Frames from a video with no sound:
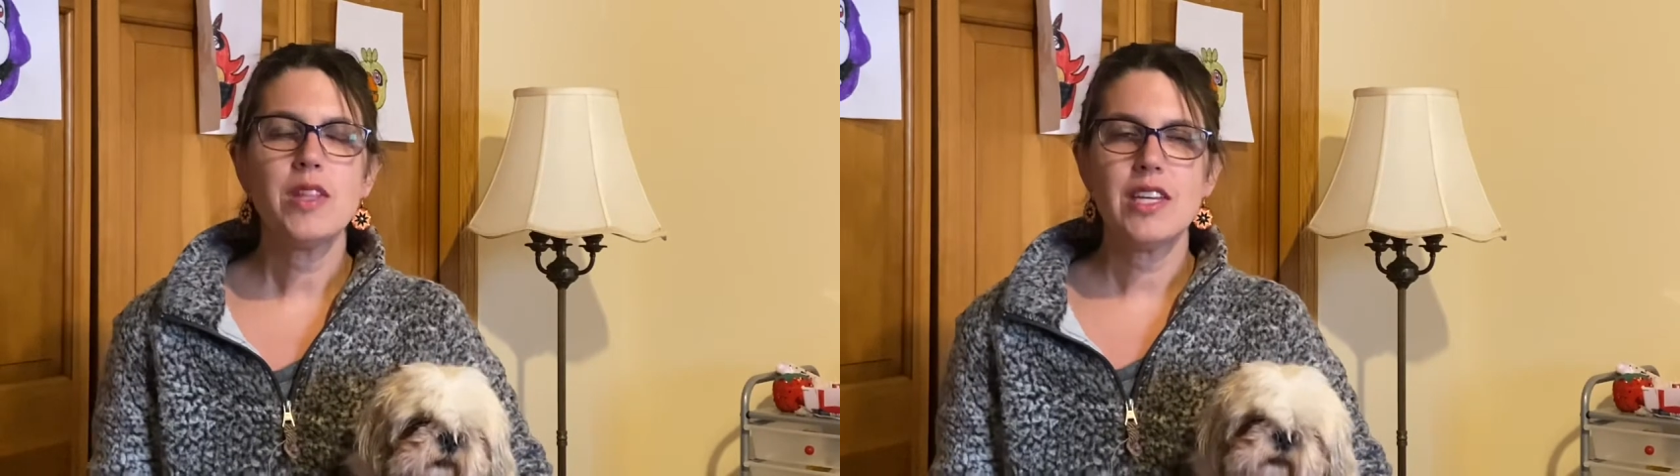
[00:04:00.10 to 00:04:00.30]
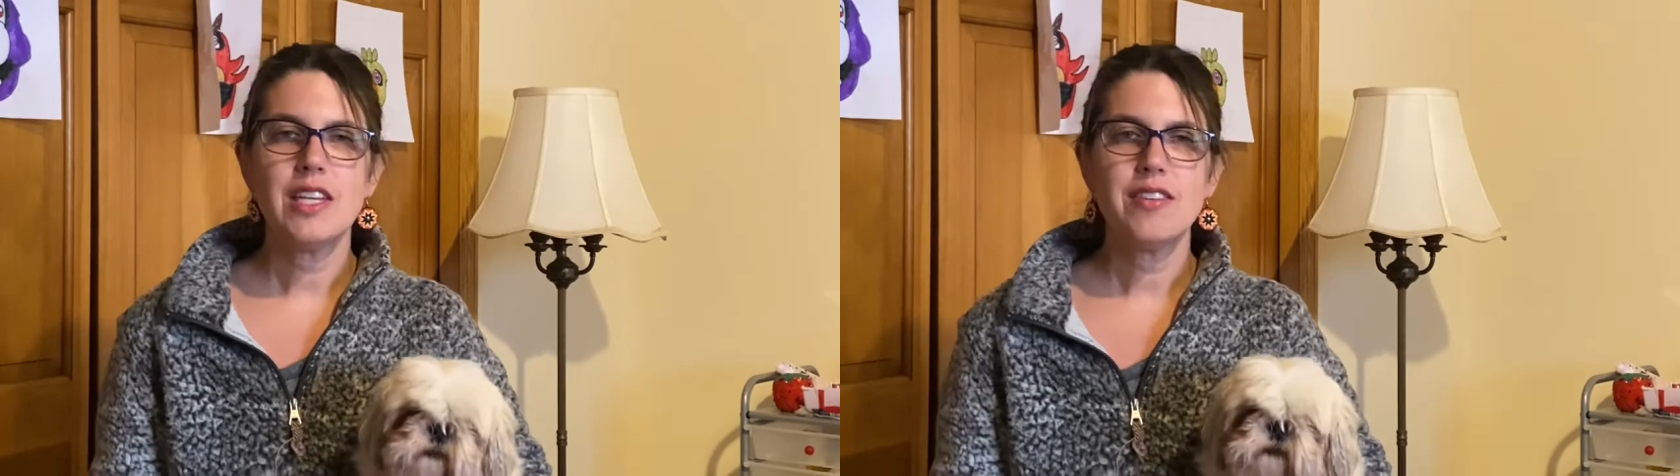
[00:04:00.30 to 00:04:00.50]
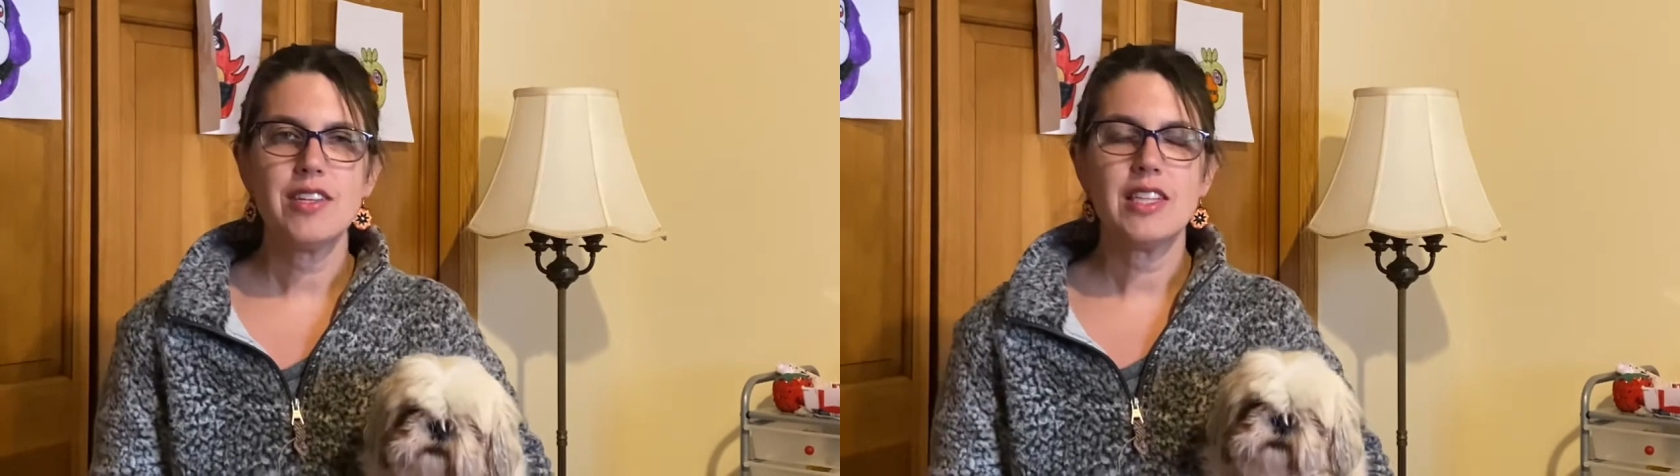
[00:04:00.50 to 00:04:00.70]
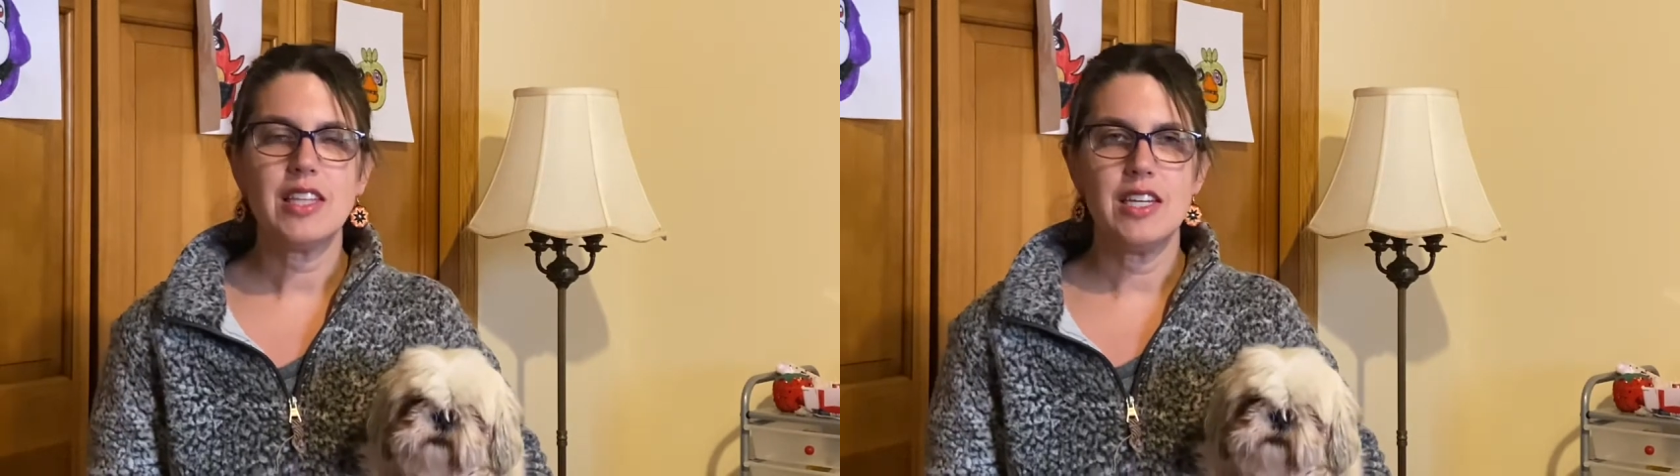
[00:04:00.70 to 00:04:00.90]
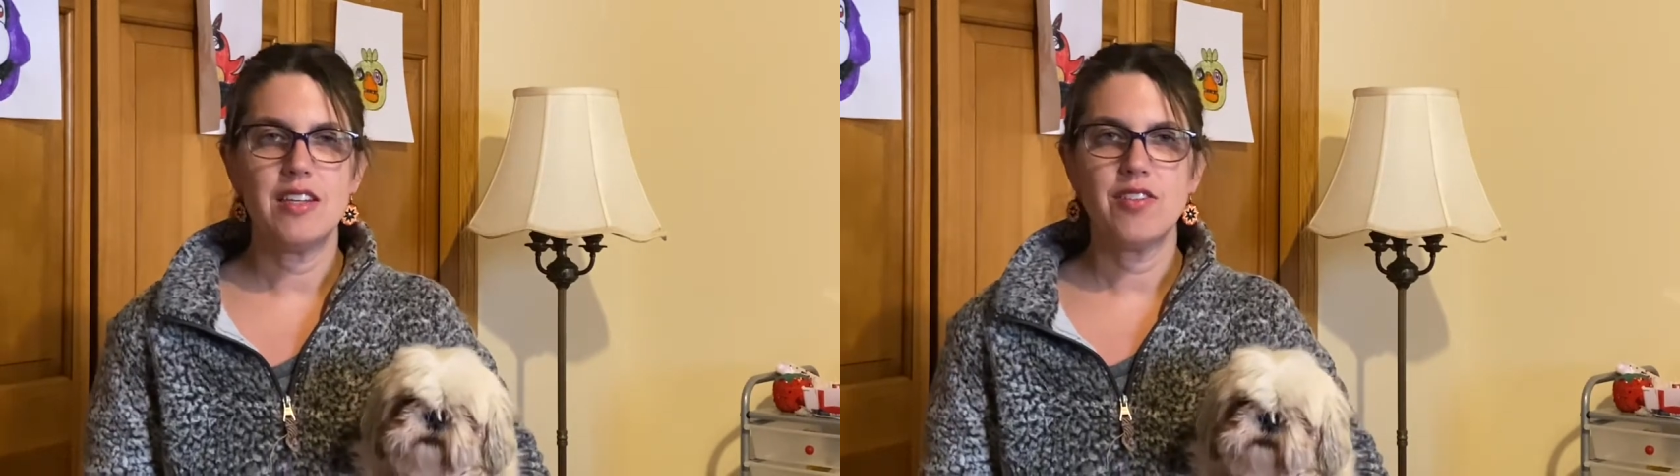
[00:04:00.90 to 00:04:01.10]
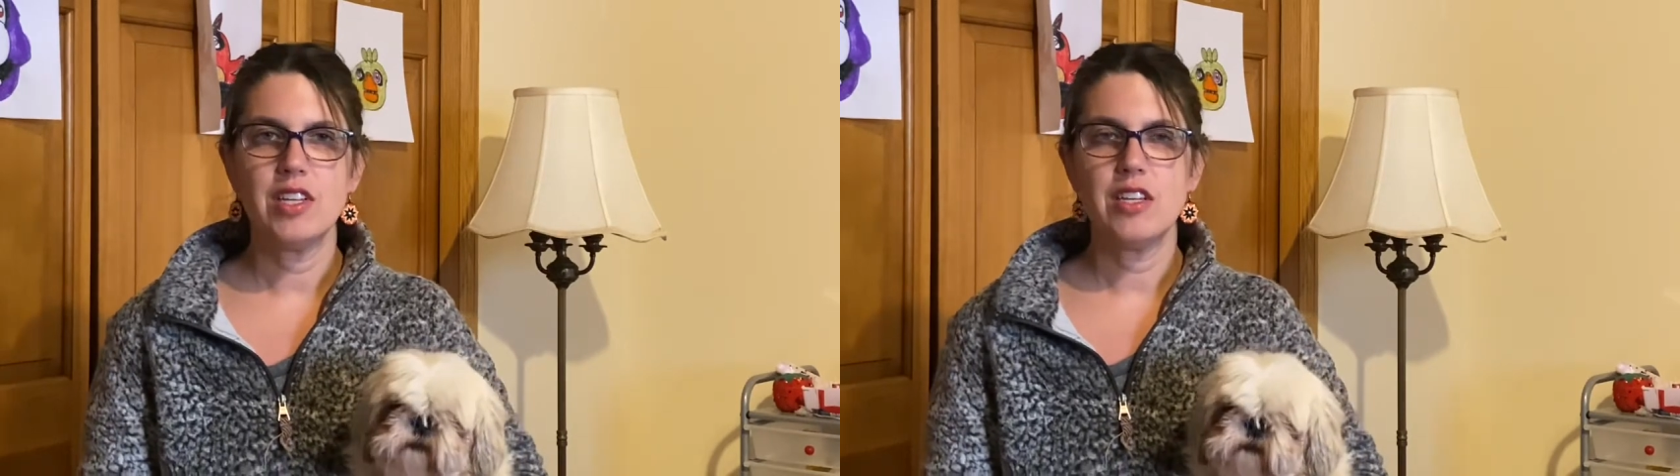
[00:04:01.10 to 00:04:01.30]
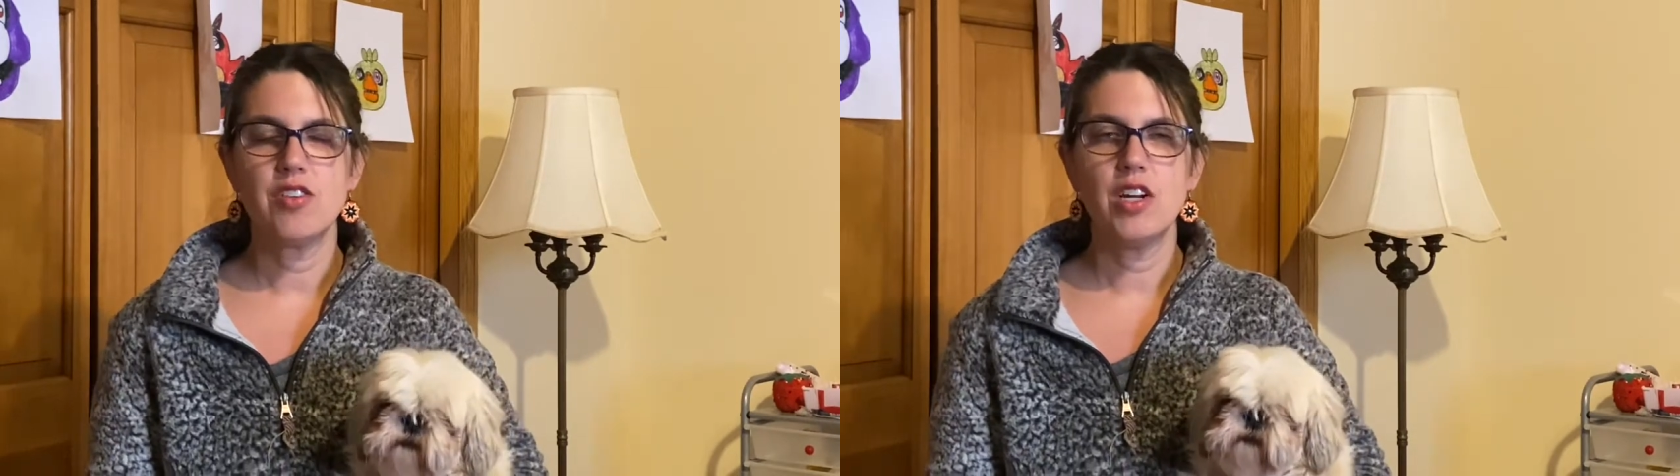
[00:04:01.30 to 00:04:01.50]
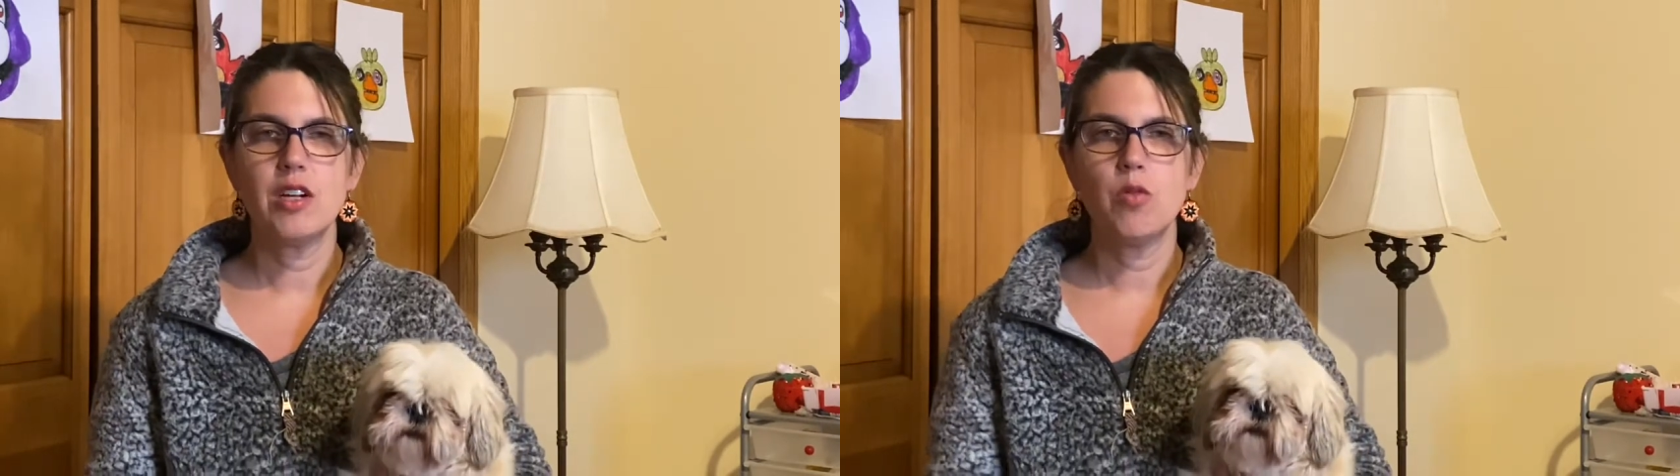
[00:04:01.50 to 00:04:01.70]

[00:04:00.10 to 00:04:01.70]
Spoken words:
easy things that your dog